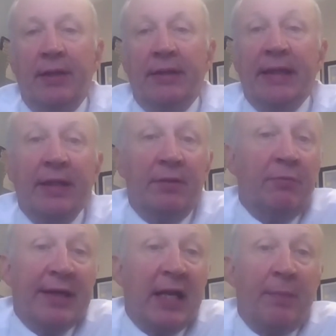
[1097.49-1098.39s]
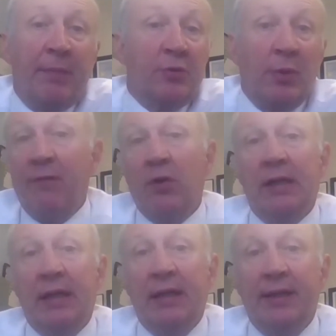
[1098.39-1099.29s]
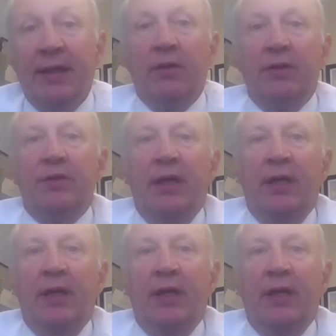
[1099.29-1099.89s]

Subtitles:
needed right now because we haven't got anything else.